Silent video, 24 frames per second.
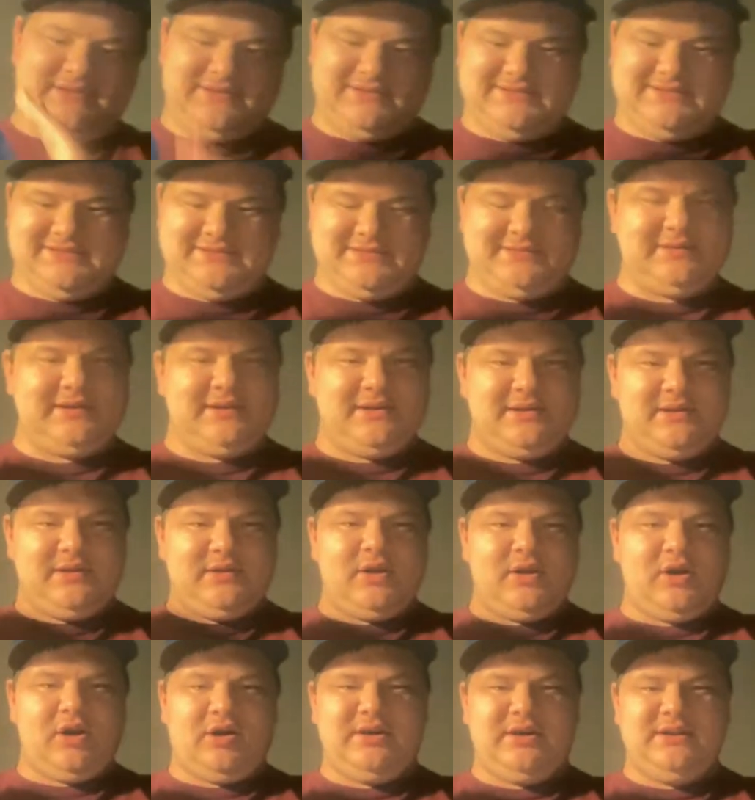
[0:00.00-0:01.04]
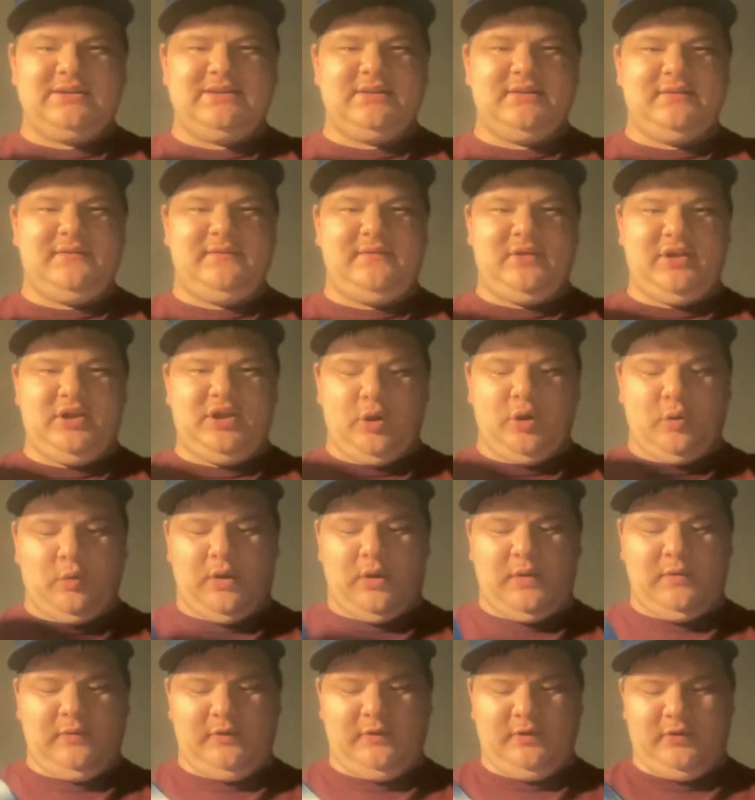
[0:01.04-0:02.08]
because I already did a video
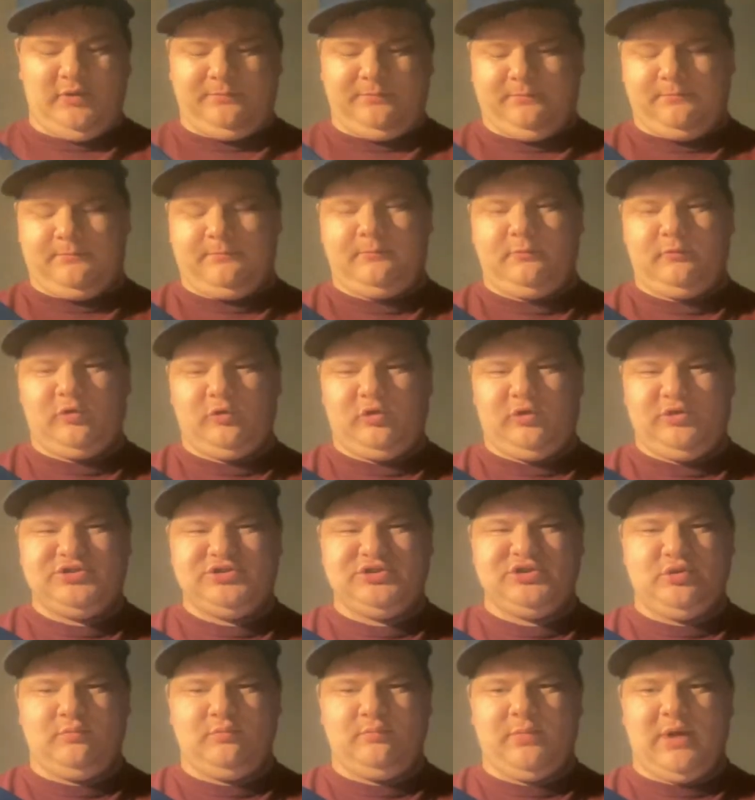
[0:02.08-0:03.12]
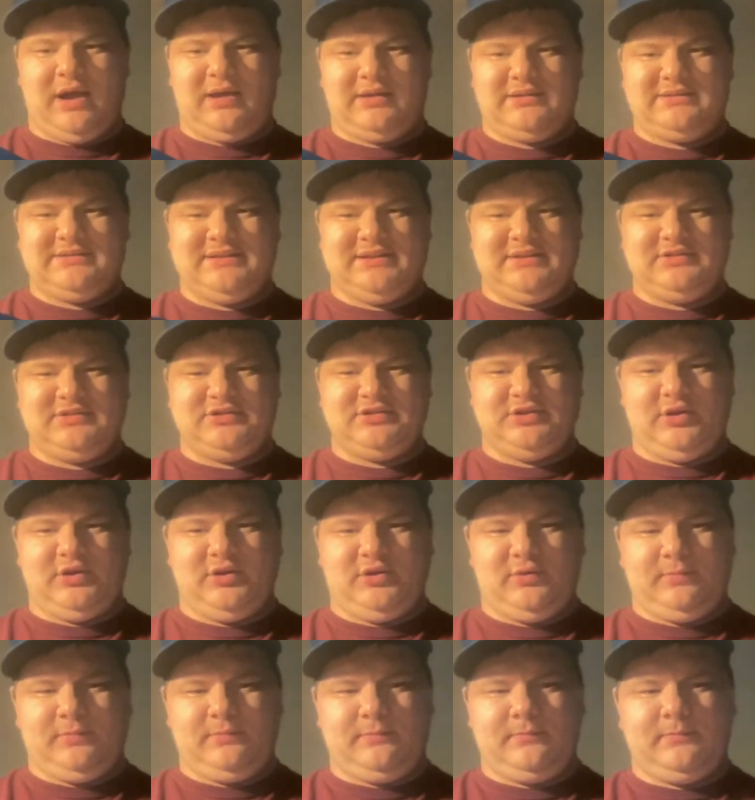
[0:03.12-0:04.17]
on the Rolling Stone box set.
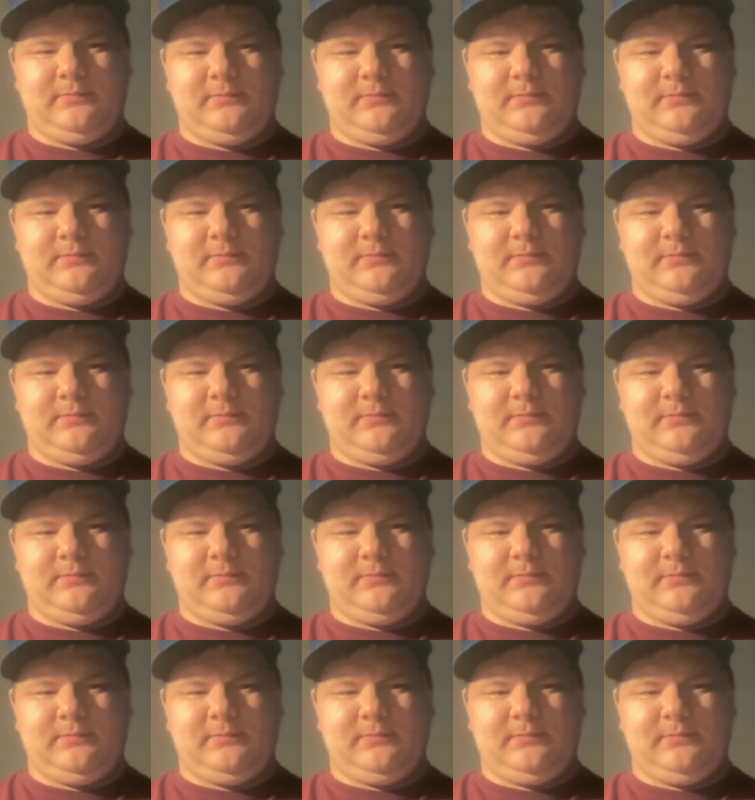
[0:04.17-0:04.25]
So